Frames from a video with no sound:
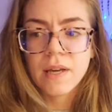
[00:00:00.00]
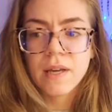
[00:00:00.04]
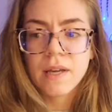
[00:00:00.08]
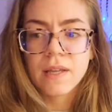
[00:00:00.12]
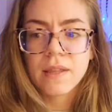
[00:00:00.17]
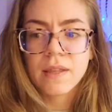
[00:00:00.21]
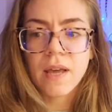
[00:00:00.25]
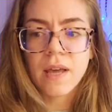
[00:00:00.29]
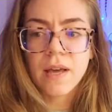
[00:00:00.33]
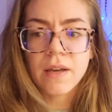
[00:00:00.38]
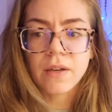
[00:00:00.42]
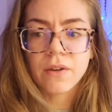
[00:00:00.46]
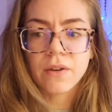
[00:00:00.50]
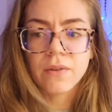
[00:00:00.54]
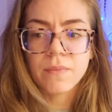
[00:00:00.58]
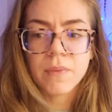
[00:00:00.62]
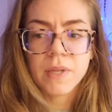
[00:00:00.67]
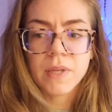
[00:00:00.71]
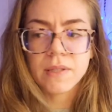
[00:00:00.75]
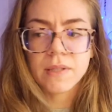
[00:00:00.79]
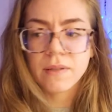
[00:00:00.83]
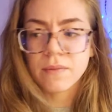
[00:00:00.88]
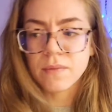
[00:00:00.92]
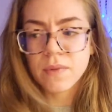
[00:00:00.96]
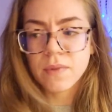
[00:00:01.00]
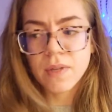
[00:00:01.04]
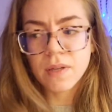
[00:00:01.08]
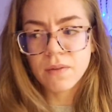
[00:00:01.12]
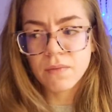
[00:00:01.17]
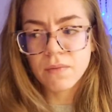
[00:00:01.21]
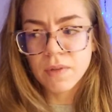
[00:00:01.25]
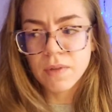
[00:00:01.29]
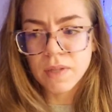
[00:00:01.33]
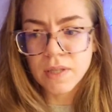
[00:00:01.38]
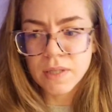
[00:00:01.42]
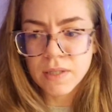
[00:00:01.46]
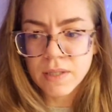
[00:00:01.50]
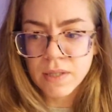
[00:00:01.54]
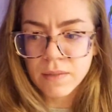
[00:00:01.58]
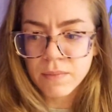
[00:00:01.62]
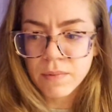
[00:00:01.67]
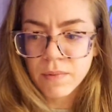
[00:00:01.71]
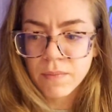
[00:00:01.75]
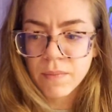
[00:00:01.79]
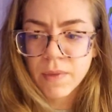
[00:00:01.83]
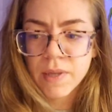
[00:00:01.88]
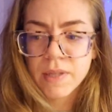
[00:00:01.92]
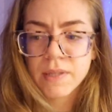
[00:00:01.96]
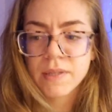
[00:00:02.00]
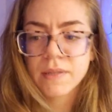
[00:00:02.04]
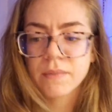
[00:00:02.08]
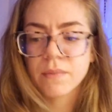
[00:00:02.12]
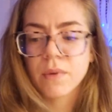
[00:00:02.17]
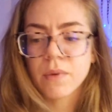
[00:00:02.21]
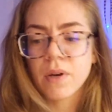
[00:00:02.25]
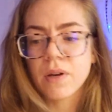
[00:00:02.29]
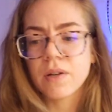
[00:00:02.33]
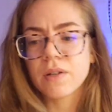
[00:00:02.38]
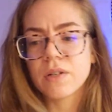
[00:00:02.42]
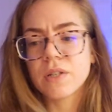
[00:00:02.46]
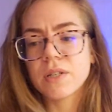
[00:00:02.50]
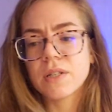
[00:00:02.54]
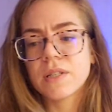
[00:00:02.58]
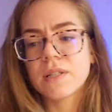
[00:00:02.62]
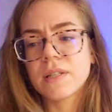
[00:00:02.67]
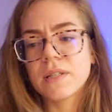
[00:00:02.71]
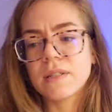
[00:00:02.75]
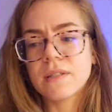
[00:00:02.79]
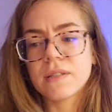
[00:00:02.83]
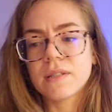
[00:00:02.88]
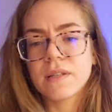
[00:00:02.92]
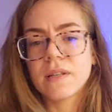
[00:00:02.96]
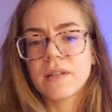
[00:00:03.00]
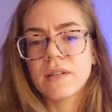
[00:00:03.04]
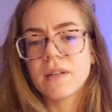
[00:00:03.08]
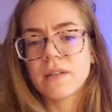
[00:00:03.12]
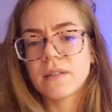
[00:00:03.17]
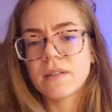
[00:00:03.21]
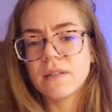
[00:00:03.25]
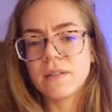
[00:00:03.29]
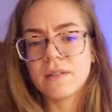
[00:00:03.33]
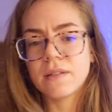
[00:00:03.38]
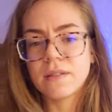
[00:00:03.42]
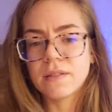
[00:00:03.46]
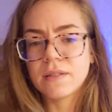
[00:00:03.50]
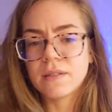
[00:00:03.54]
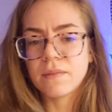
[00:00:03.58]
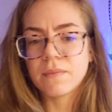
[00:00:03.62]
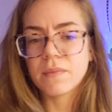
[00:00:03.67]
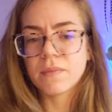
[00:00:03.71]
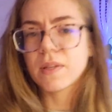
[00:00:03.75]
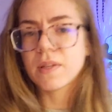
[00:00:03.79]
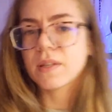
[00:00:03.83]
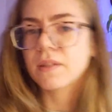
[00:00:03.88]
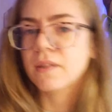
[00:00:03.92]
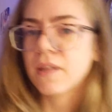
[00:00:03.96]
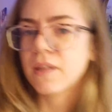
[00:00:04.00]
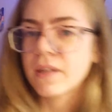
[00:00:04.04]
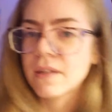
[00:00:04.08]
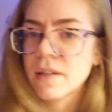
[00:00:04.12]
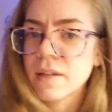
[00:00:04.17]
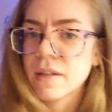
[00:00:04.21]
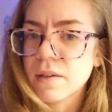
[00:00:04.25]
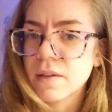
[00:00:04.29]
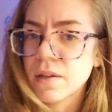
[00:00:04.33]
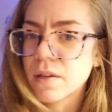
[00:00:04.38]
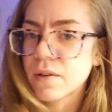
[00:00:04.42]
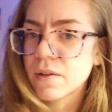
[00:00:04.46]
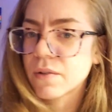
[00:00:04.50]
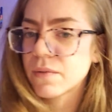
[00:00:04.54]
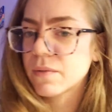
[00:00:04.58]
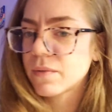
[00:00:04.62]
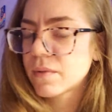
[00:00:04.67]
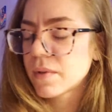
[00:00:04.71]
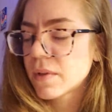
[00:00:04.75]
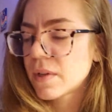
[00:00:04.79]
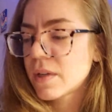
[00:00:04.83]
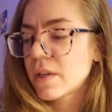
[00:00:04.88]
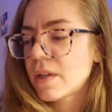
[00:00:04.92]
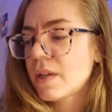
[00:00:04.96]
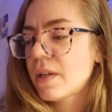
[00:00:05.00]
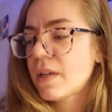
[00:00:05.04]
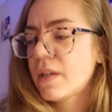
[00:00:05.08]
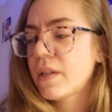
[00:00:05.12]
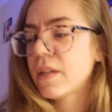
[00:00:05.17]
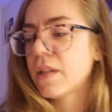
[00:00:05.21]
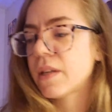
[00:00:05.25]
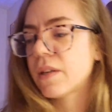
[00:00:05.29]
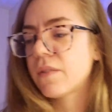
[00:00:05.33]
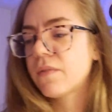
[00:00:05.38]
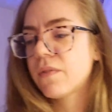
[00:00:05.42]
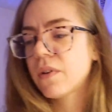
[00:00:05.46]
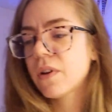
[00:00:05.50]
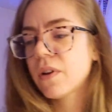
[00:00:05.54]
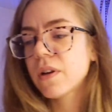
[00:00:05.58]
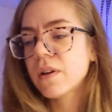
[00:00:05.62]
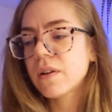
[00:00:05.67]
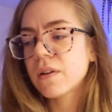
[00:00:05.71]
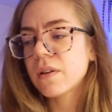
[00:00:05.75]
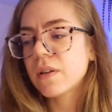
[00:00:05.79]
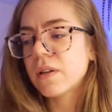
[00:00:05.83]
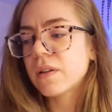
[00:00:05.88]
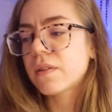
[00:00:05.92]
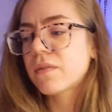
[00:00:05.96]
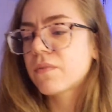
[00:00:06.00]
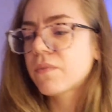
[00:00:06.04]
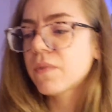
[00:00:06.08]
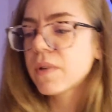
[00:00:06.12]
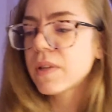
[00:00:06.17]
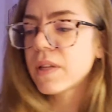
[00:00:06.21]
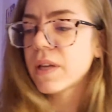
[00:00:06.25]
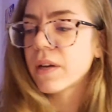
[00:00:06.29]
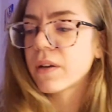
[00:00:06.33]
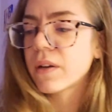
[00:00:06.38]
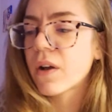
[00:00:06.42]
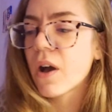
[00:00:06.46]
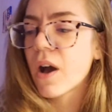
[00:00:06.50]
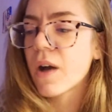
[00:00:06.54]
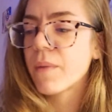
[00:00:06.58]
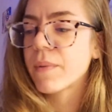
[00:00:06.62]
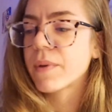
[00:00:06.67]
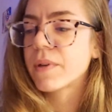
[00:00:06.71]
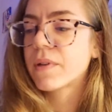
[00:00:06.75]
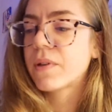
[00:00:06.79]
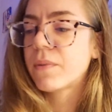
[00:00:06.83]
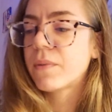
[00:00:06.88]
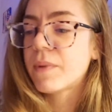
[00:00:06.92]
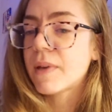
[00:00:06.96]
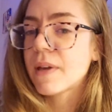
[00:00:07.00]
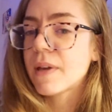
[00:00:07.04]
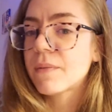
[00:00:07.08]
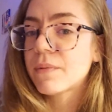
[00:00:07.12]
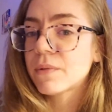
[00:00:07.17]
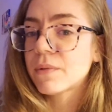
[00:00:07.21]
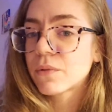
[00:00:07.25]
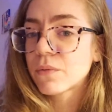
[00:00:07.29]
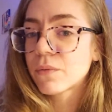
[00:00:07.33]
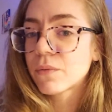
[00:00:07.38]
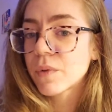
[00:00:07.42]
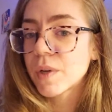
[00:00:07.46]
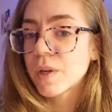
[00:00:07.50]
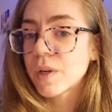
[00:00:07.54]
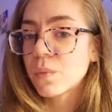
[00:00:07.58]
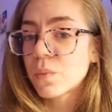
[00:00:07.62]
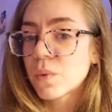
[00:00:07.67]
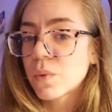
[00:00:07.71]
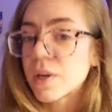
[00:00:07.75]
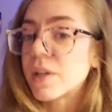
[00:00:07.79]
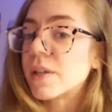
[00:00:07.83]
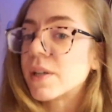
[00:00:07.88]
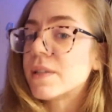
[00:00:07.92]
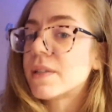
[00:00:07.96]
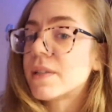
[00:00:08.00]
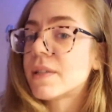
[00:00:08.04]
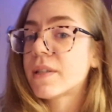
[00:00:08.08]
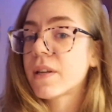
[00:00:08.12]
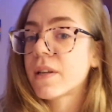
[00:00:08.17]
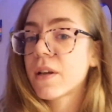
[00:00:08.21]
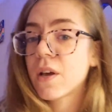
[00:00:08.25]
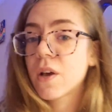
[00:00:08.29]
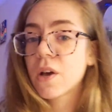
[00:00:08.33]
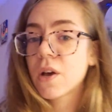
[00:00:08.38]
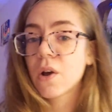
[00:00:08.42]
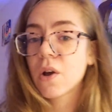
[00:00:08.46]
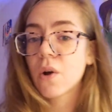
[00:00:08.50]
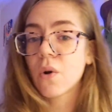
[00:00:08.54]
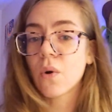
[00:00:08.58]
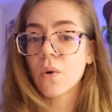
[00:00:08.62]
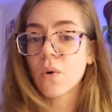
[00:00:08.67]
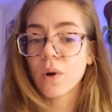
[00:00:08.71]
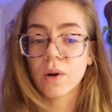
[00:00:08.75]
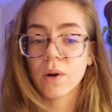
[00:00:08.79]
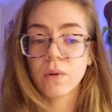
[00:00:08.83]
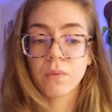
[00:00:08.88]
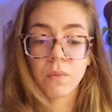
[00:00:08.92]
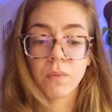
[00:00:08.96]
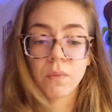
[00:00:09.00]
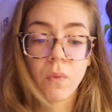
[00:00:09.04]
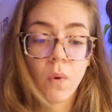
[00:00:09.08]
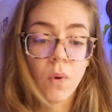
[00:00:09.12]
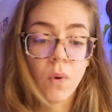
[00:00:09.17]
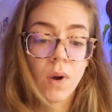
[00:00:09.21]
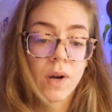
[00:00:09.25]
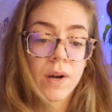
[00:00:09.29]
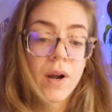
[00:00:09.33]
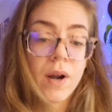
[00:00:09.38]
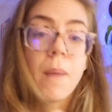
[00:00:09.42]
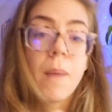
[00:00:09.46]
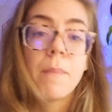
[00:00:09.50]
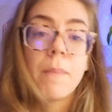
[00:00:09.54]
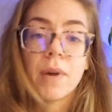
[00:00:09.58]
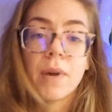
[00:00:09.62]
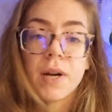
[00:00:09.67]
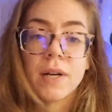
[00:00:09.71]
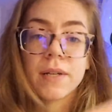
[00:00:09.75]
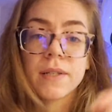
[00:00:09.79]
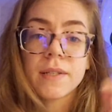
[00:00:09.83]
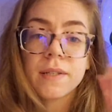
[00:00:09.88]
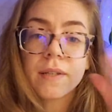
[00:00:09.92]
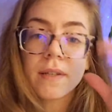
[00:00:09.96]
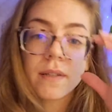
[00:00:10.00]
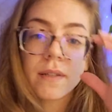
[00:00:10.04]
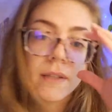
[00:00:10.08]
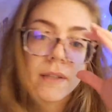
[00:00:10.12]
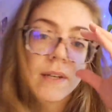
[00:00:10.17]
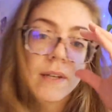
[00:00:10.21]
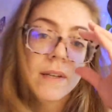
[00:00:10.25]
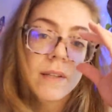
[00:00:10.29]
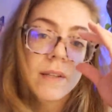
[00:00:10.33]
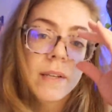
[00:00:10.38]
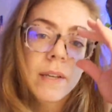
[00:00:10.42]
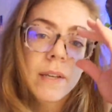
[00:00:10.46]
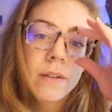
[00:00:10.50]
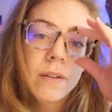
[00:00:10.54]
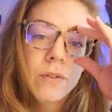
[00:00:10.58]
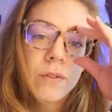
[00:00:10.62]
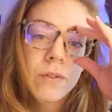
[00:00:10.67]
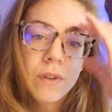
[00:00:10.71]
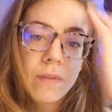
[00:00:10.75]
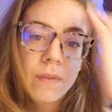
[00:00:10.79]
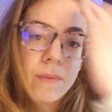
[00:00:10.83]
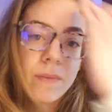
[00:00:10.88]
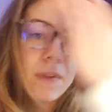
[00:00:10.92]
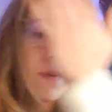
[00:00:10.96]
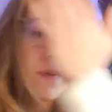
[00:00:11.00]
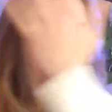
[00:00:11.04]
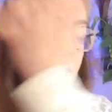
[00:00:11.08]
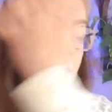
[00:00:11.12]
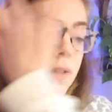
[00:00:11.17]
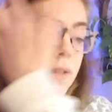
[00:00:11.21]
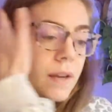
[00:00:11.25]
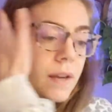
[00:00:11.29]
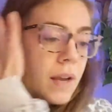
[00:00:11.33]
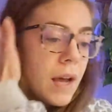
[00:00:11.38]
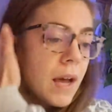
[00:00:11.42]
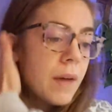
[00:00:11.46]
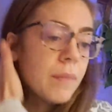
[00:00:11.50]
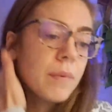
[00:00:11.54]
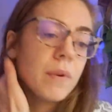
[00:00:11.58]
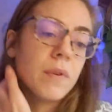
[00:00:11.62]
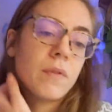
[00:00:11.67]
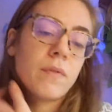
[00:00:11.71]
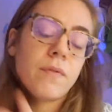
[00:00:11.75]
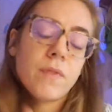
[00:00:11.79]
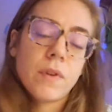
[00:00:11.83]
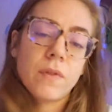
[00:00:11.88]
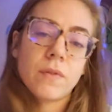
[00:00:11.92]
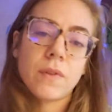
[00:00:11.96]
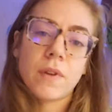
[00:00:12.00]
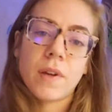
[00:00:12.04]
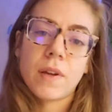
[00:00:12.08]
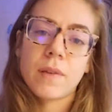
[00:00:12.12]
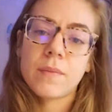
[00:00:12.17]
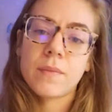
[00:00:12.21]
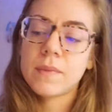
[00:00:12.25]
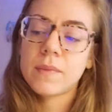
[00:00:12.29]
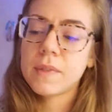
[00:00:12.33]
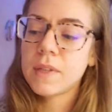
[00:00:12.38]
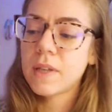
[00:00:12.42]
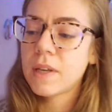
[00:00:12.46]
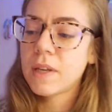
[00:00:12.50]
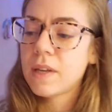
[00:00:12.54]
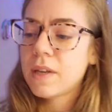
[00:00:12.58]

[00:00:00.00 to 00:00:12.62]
that could be something really deep in my subconscious that's connected to something that, like, like it's really uncommon to be able to read words or numbers clearly in dreams. I've had that happen a few times.